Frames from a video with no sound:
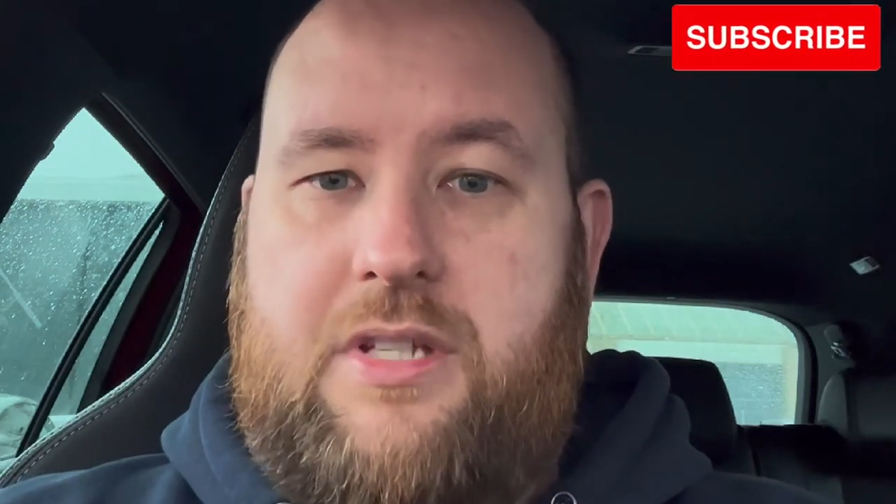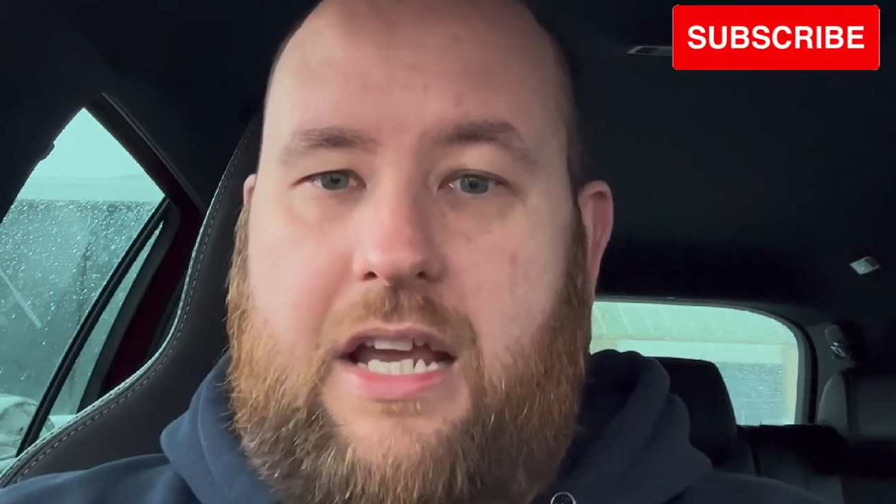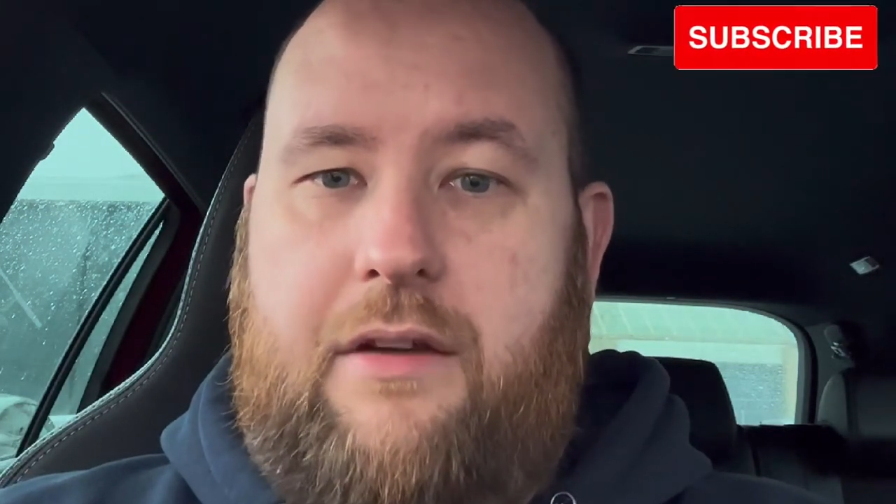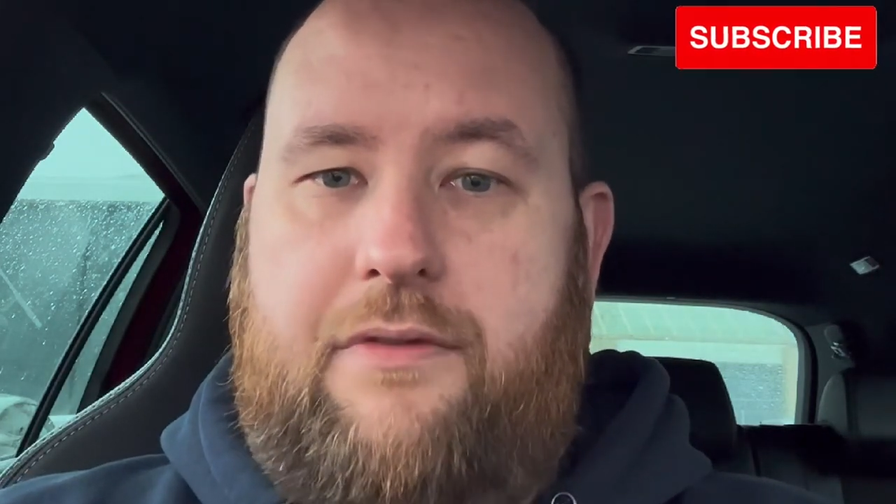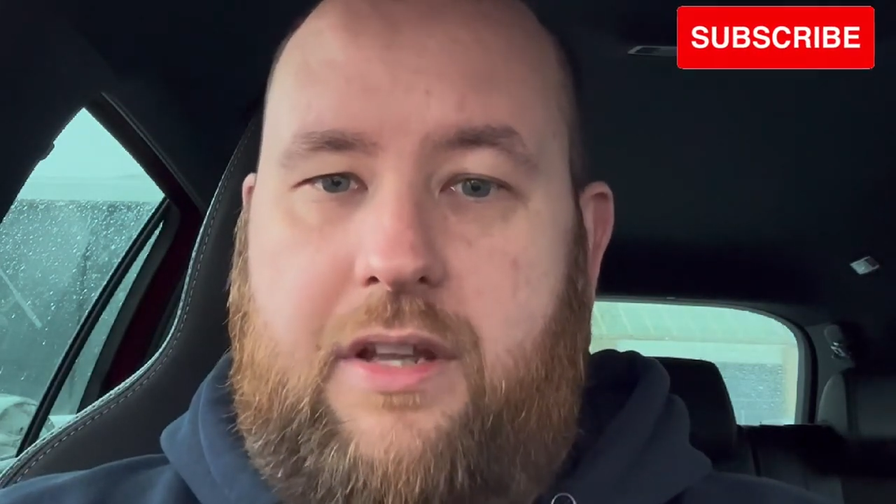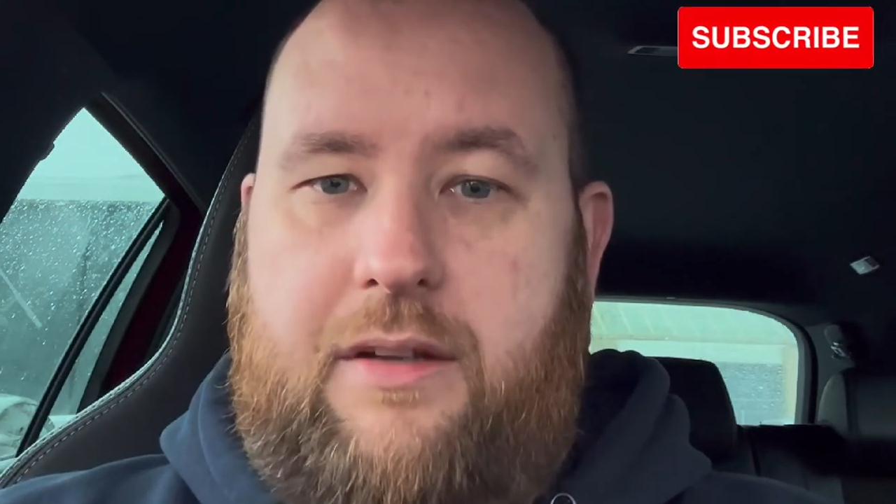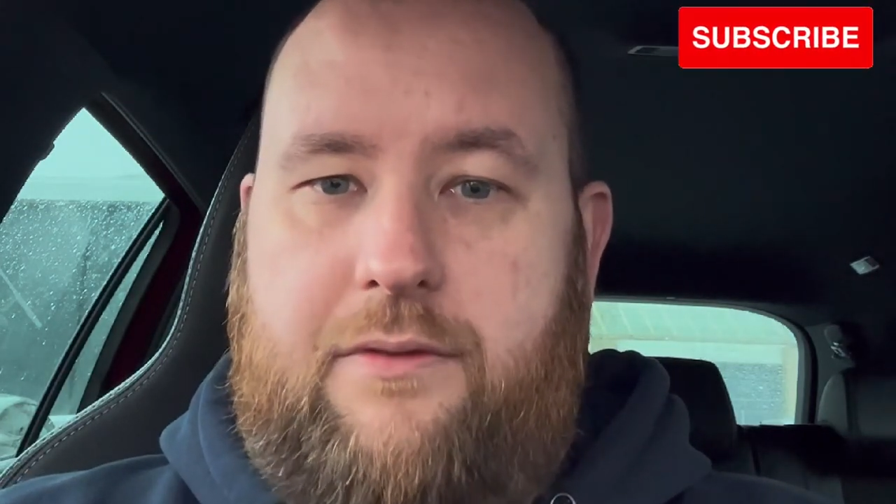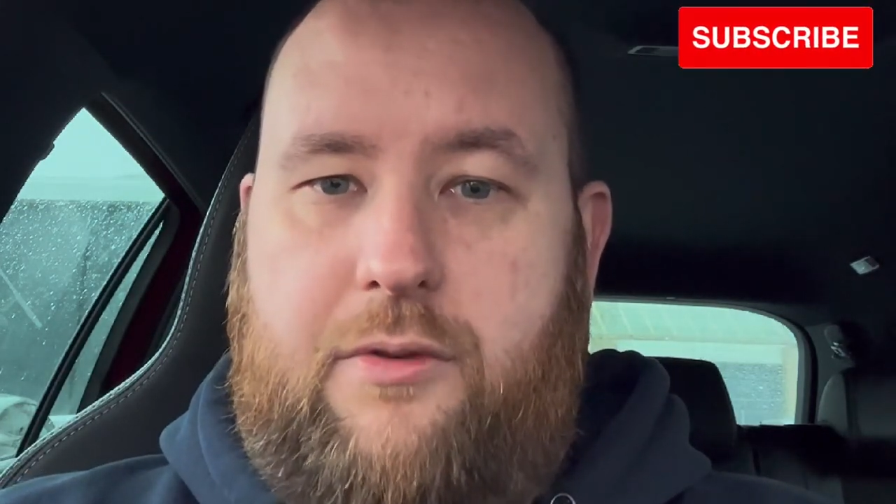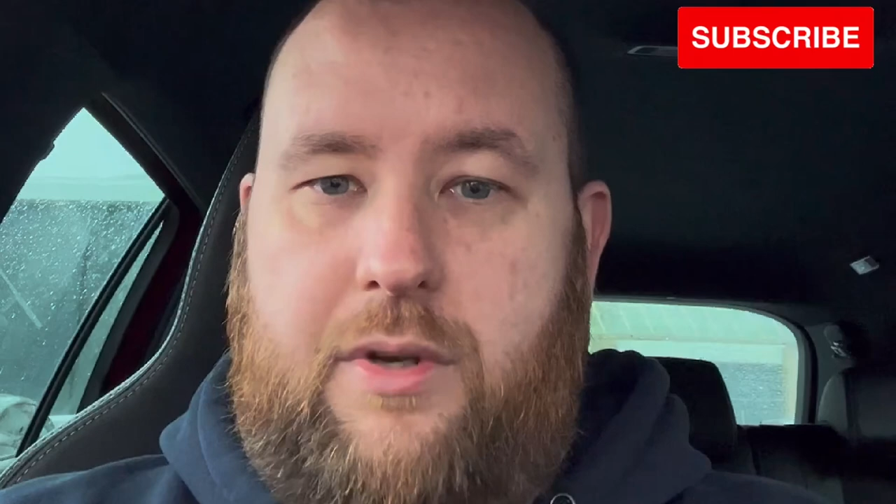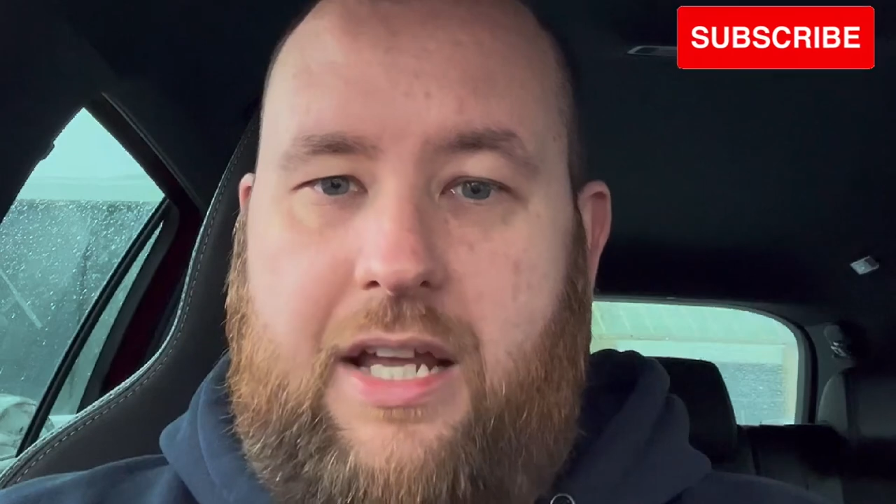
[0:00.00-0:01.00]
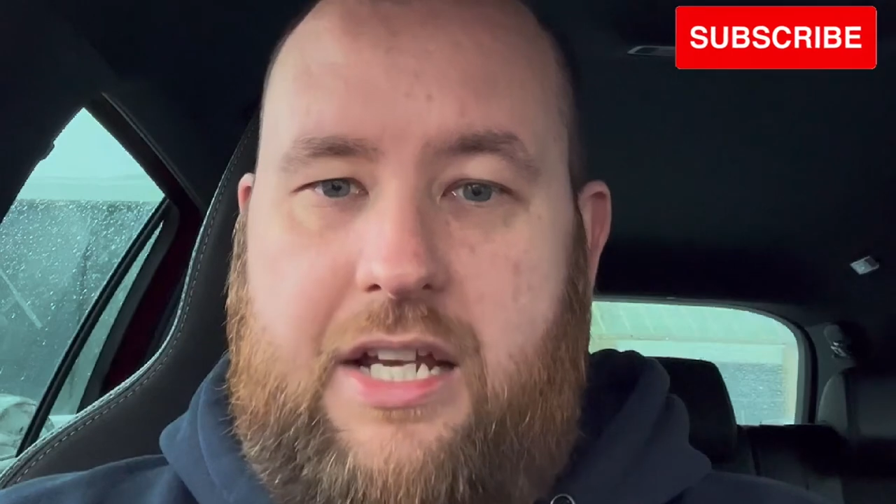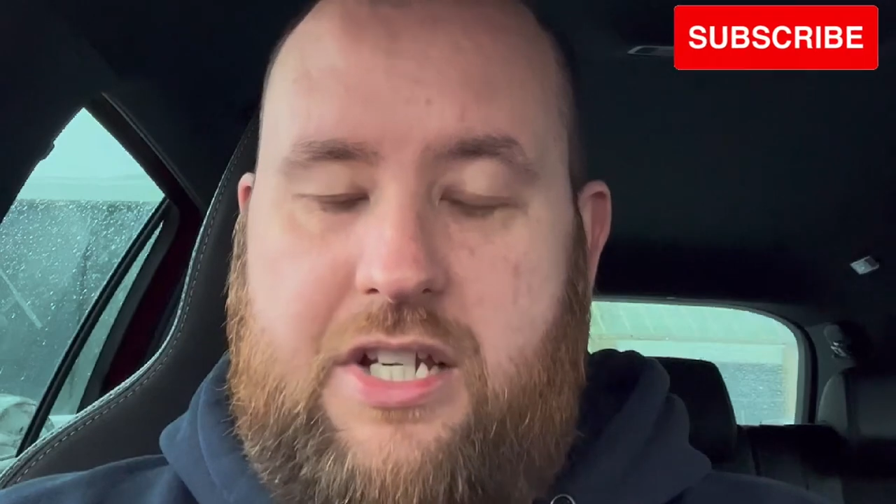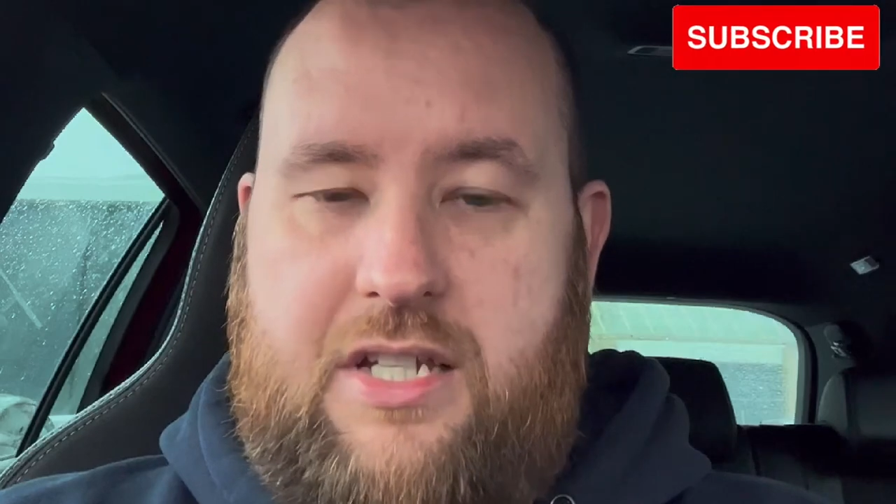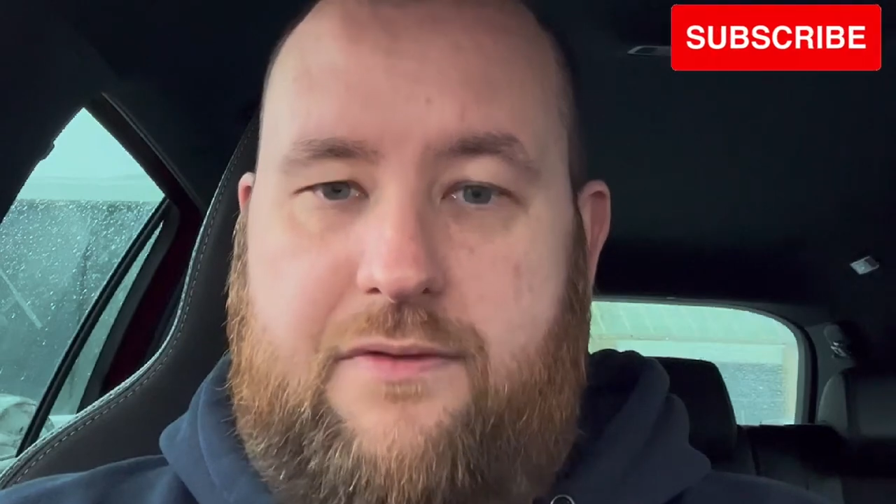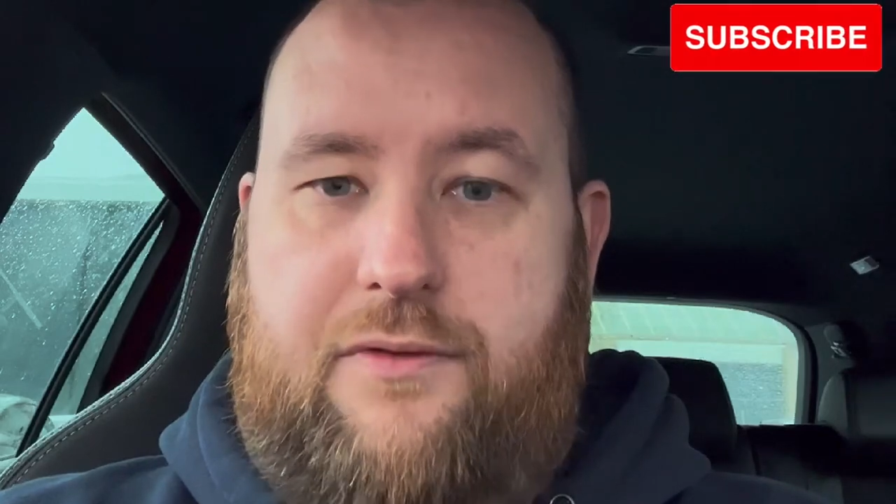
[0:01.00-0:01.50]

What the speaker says: to get funding through the NHS